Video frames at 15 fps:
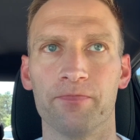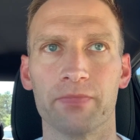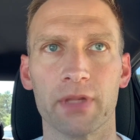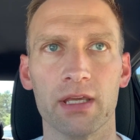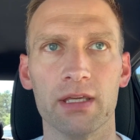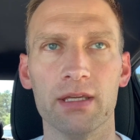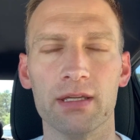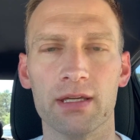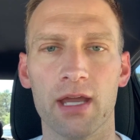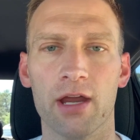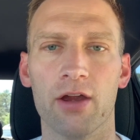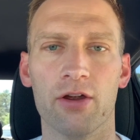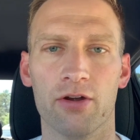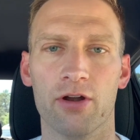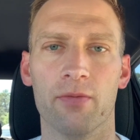He
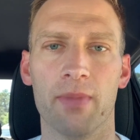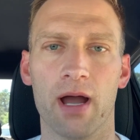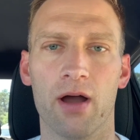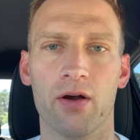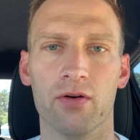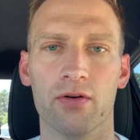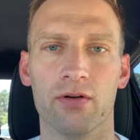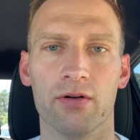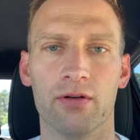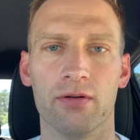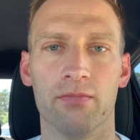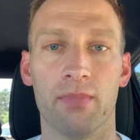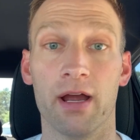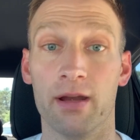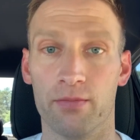cared about
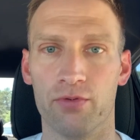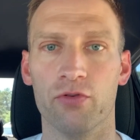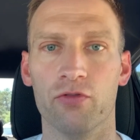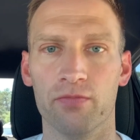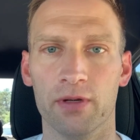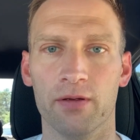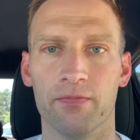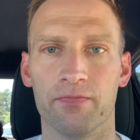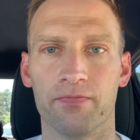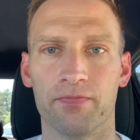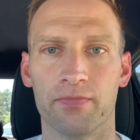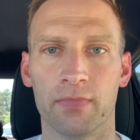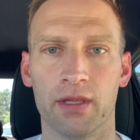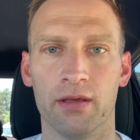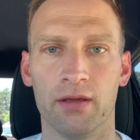my improvement,
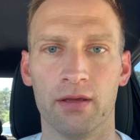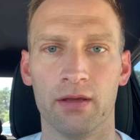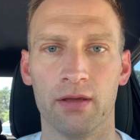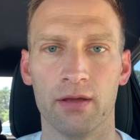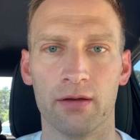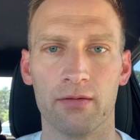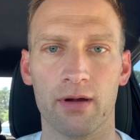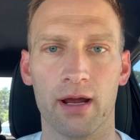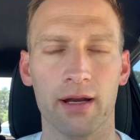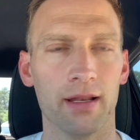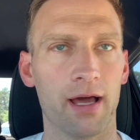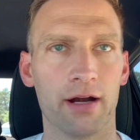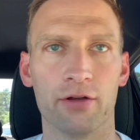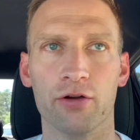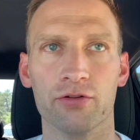right? A
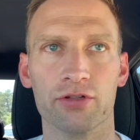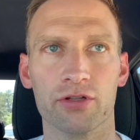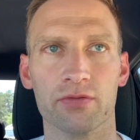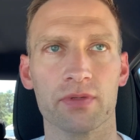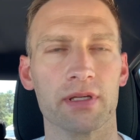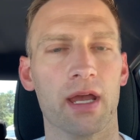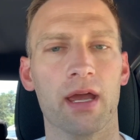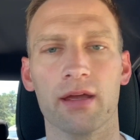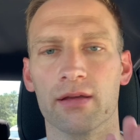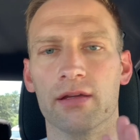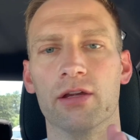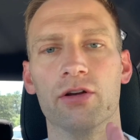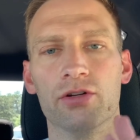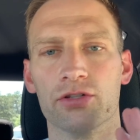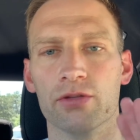lot of coaches are gonna say, hey,
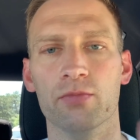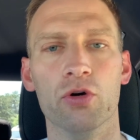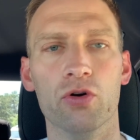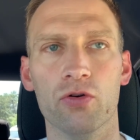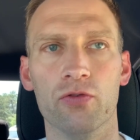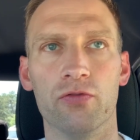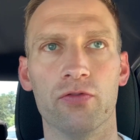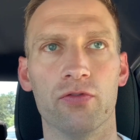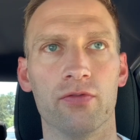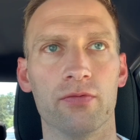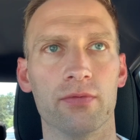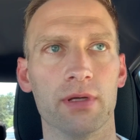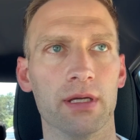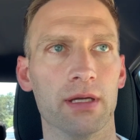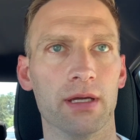here's the move,
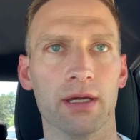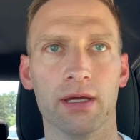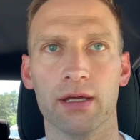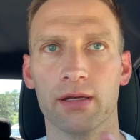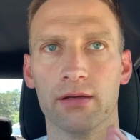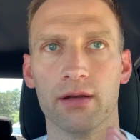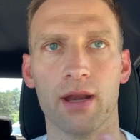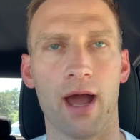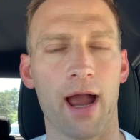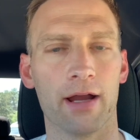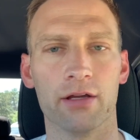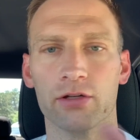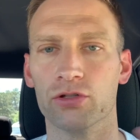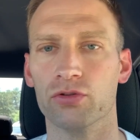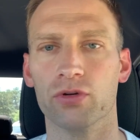and I
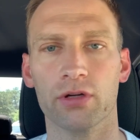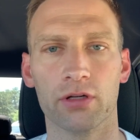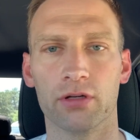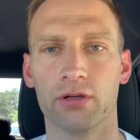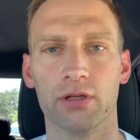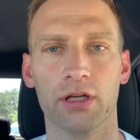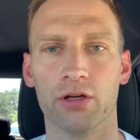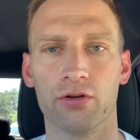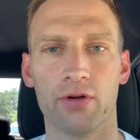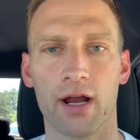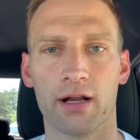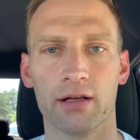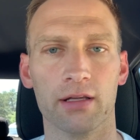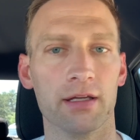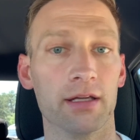could do it
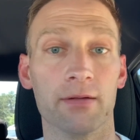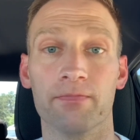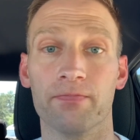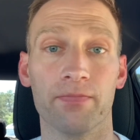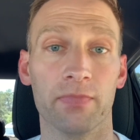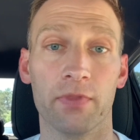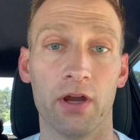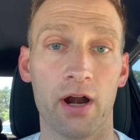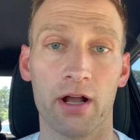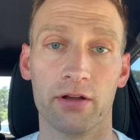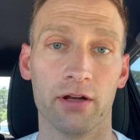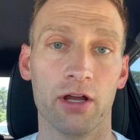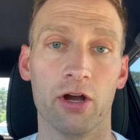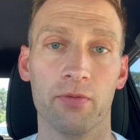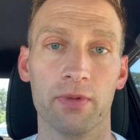incorrectly. They're not
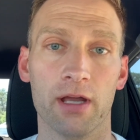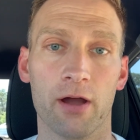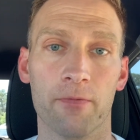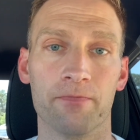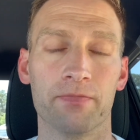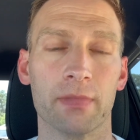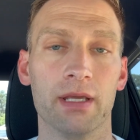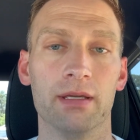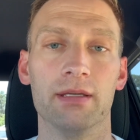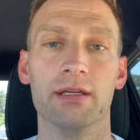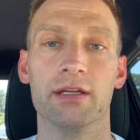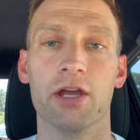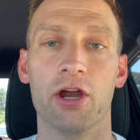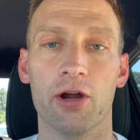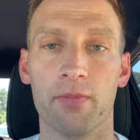gonna help me out.
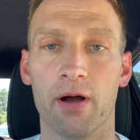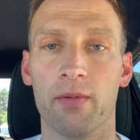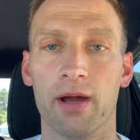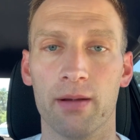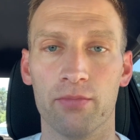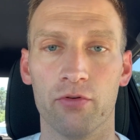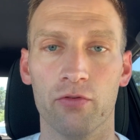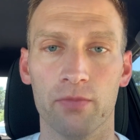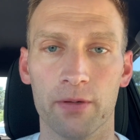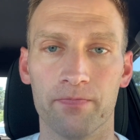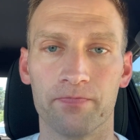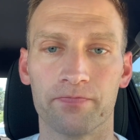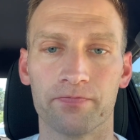He cared about my improvement.